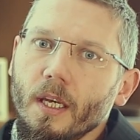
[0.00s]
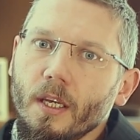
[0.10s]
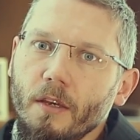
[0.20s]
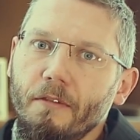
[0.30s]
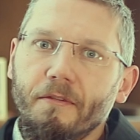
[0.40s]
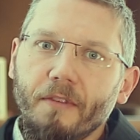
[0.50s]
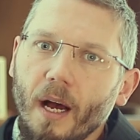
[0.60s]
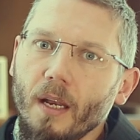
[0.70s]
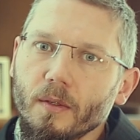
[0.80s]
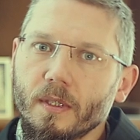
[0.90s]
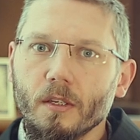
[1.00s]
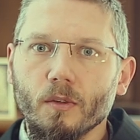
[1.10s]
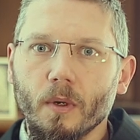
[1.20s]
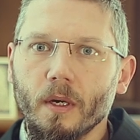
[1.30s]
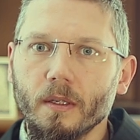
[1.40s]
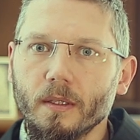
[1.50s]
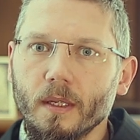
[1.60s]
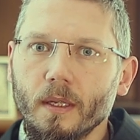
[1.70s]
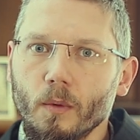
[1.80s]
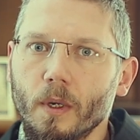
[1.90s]
He follows this
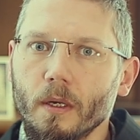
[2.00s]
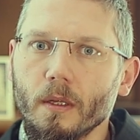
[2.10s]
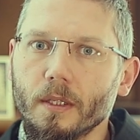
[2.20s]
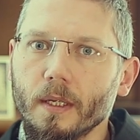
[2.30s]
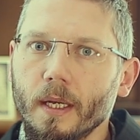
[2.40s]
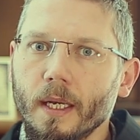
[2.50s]
world.